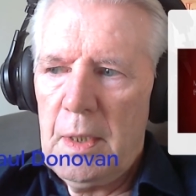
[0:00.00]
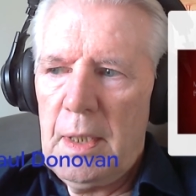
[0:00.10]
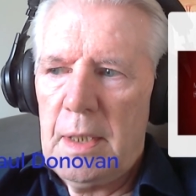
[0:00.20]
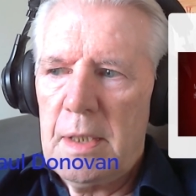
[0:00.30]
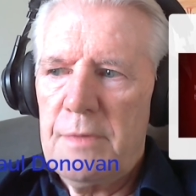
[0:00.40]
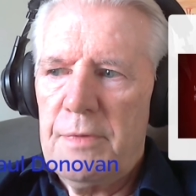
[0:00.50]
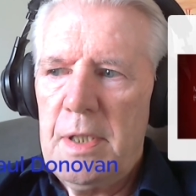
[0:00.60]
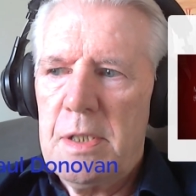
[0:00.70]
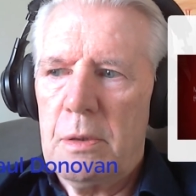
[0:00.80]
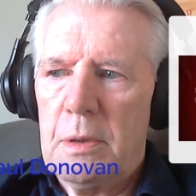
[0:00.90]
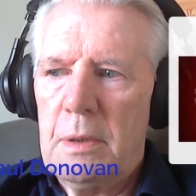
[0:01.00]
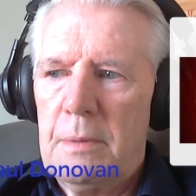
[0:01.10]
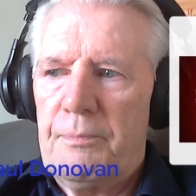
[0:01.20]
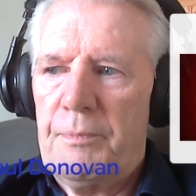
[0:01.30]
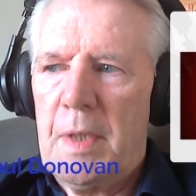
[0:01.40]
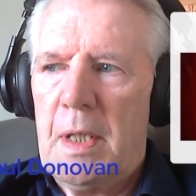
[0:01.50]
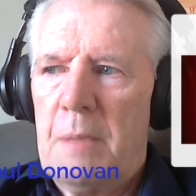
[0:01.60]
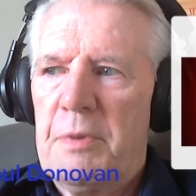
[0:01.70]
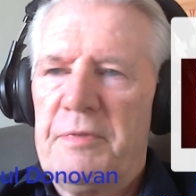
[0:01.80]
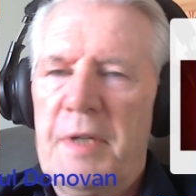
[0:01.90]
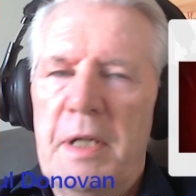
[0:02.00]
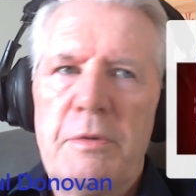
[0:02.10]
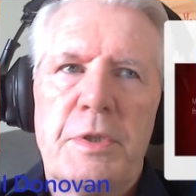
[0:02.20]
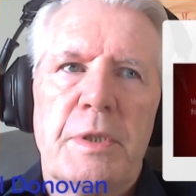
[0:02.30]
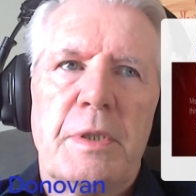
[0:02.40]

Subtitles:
And it's a very subtle, profound